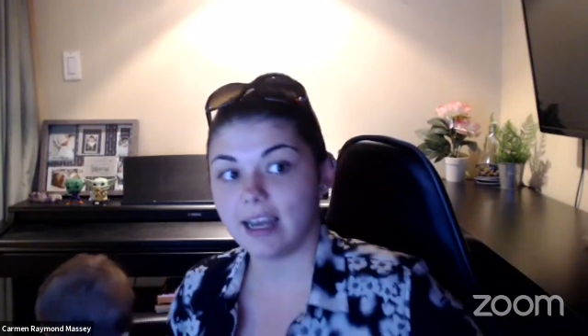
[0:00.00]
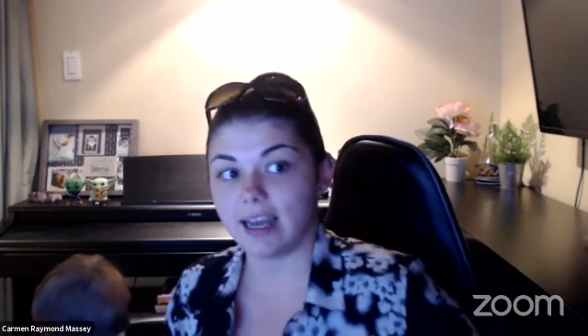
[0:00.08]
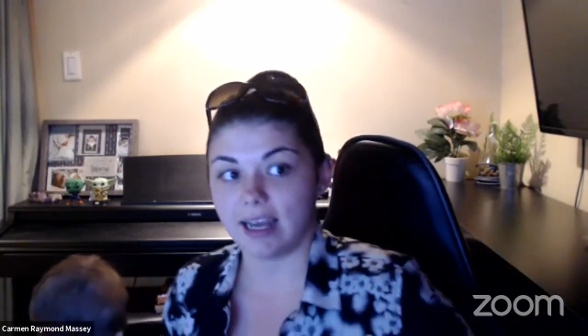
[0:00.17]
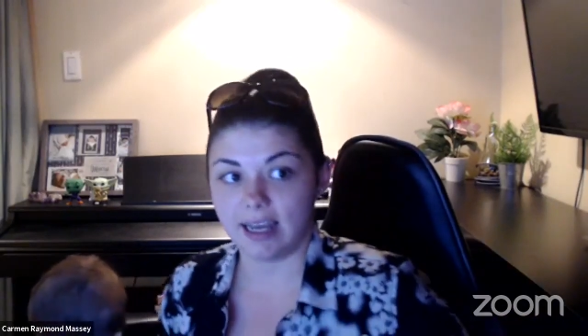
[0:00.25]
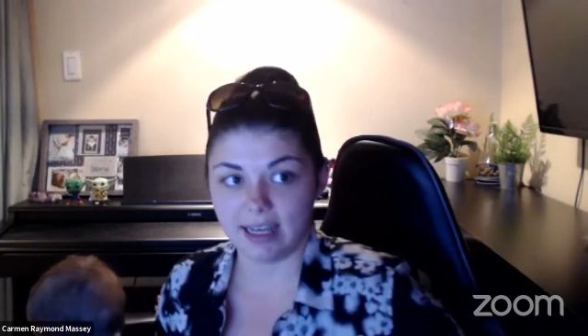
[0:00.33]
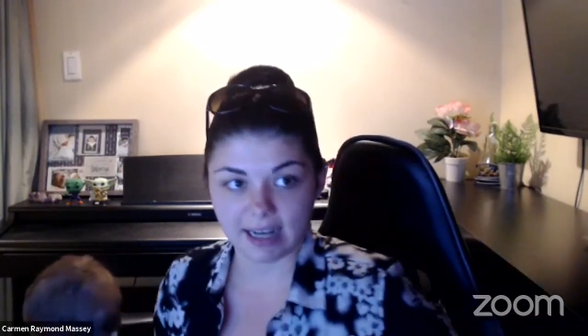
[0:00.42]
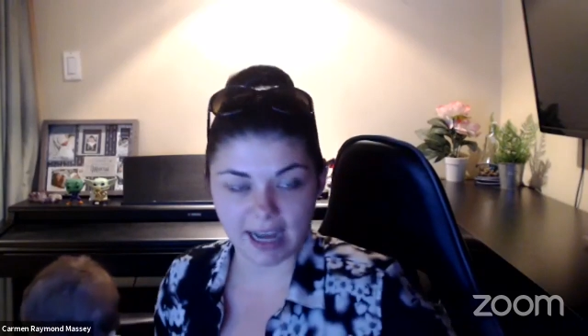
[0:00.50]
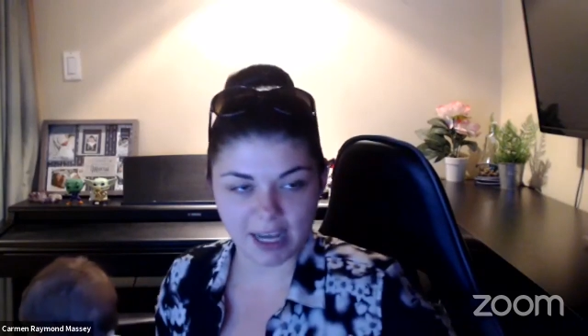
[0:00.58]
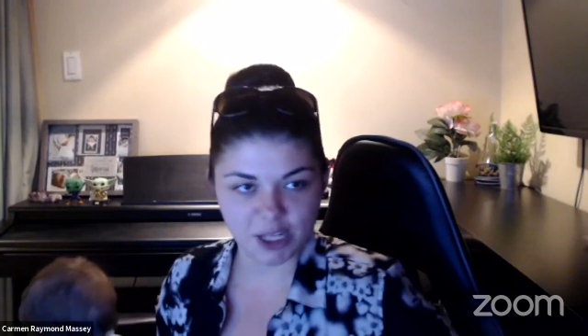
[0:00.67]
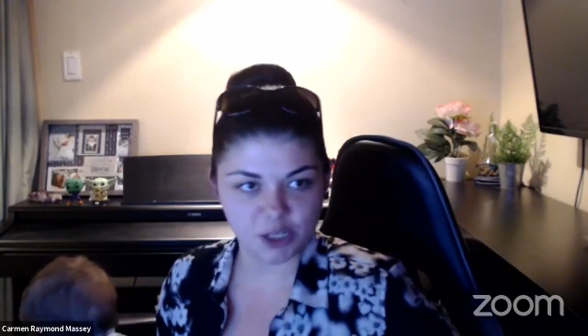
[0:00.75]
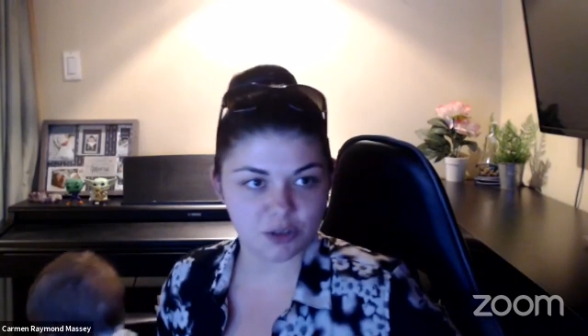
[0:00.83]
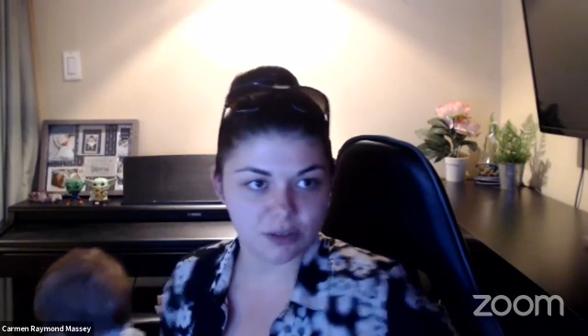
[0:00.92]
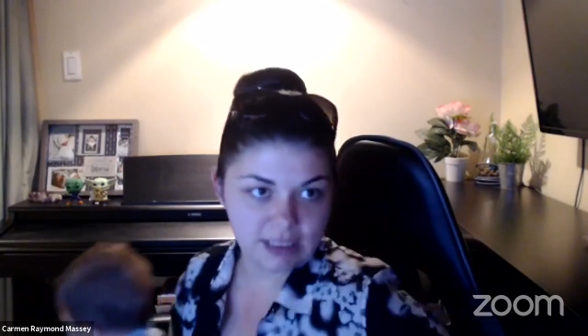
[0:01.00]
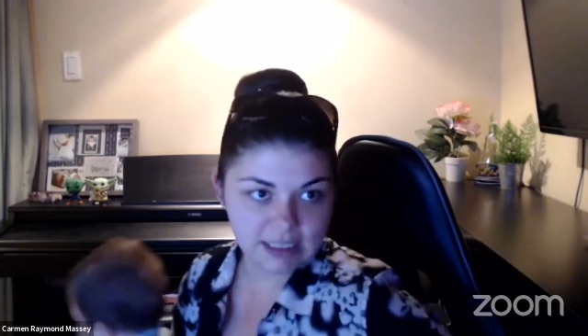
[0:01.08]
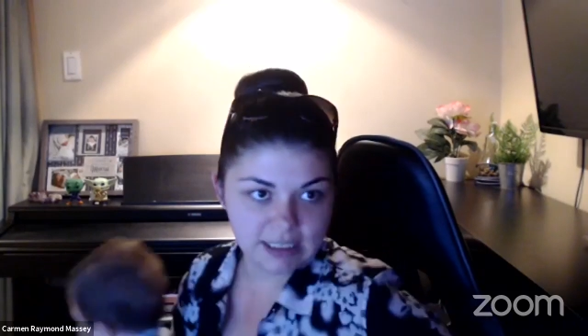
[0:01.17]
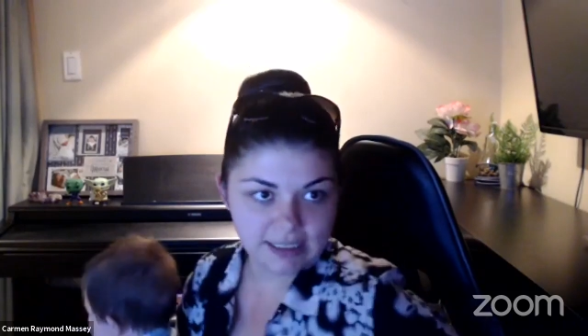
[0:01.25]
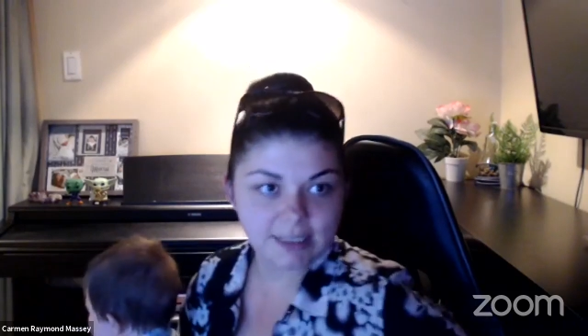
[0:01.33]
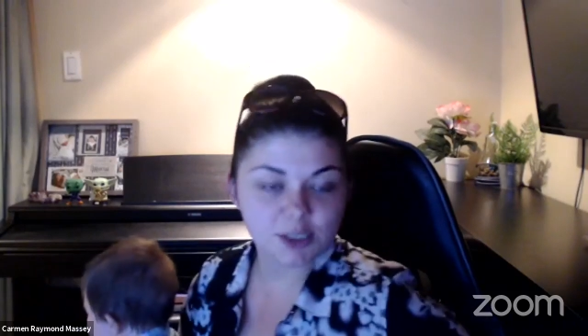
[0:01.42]
And I
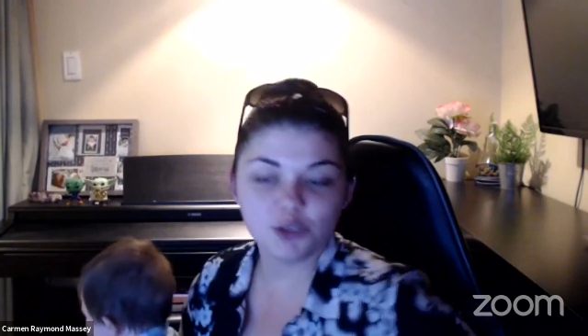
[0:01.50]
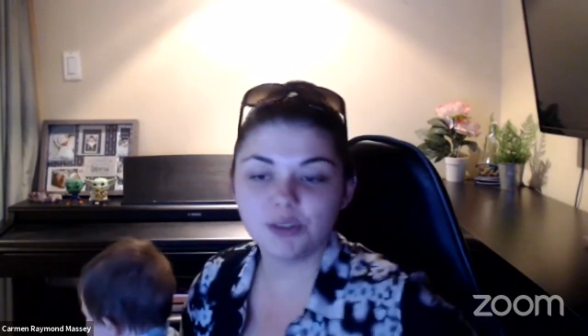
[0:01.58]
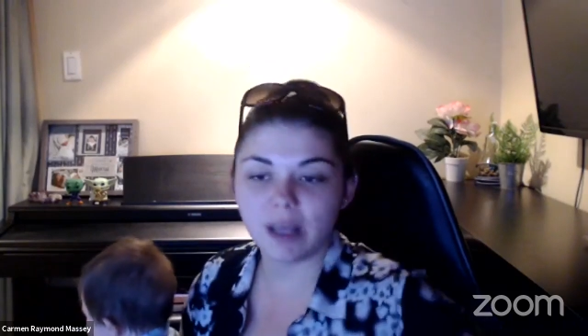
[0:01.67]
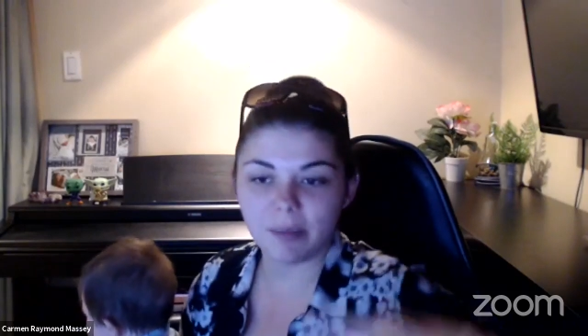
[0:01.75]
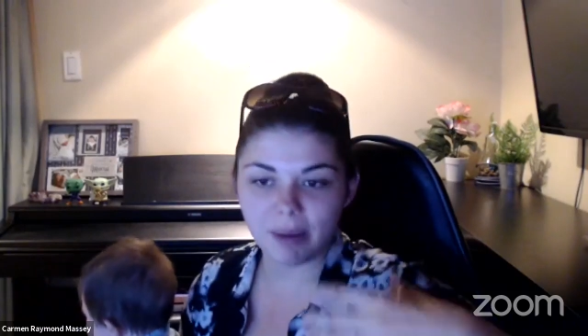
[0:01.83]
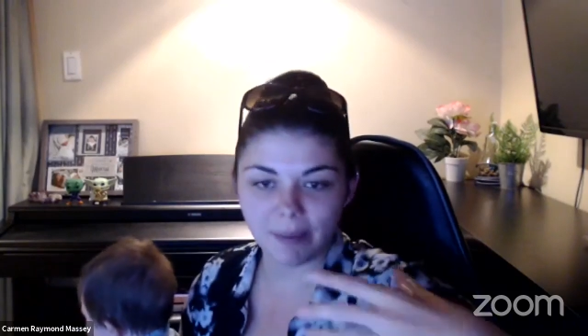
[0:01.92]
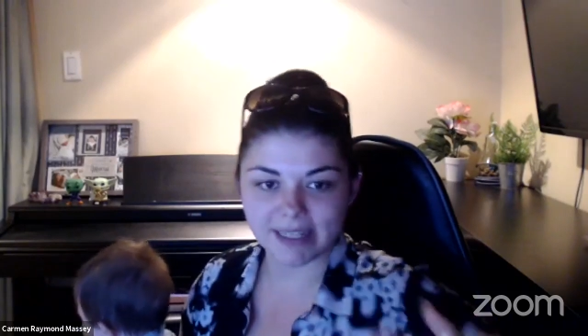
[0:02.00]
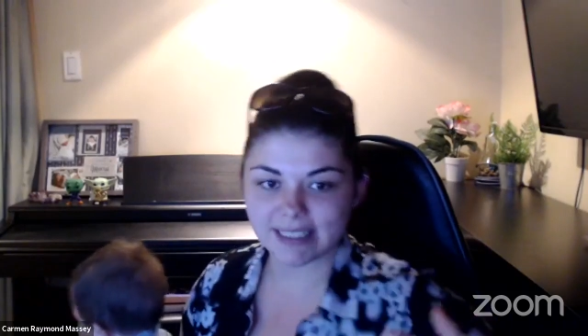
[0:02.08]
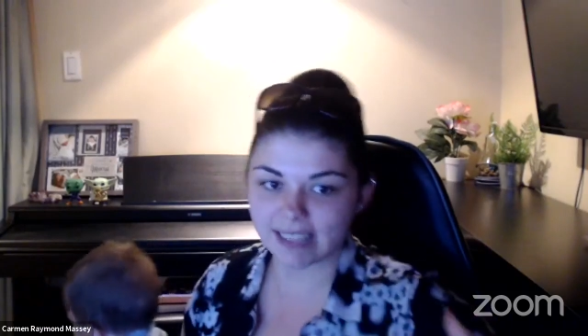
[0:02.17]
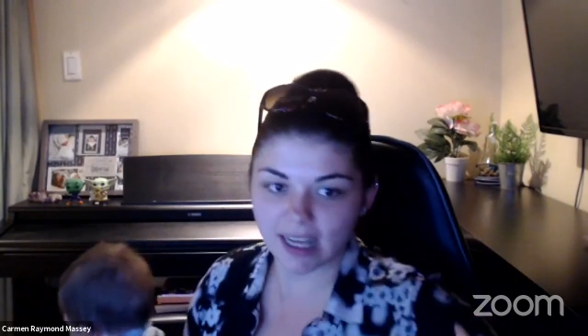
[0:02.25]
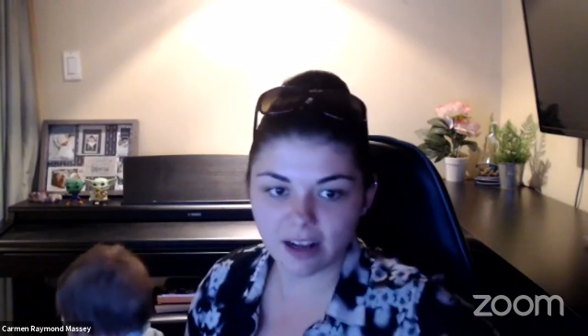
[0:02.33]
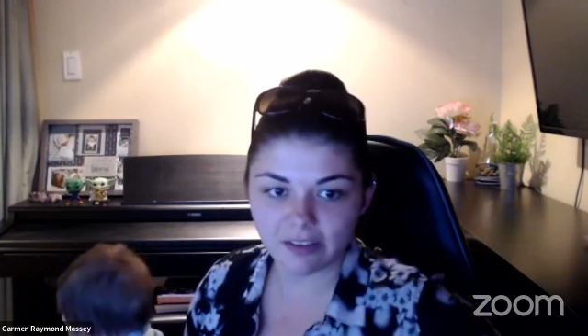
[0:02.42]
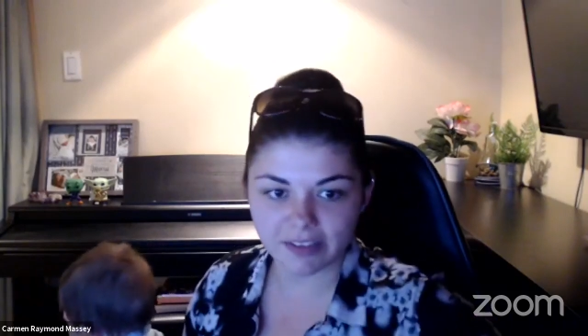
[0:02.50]
usually do that by myself.